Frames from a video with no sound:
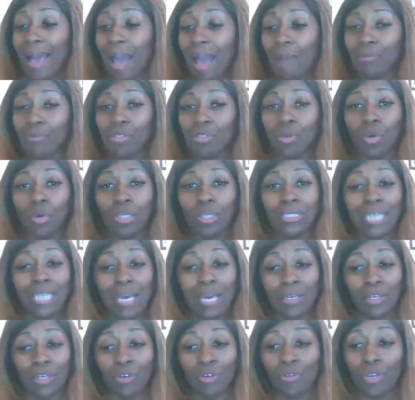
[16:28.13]
I was going
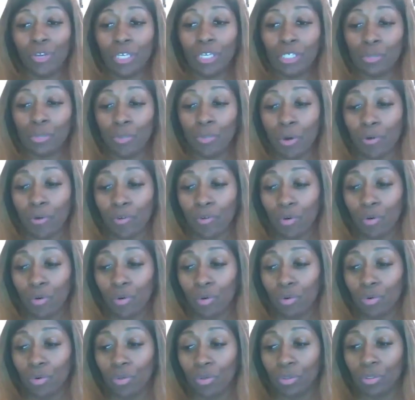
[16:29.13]
down to
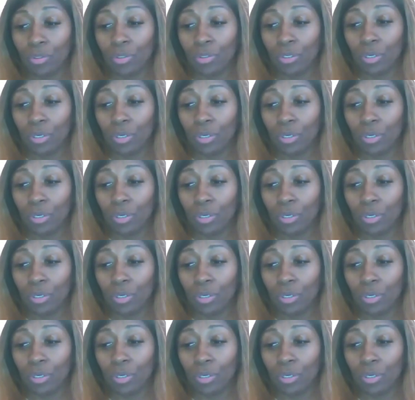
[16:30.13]
Greensboro,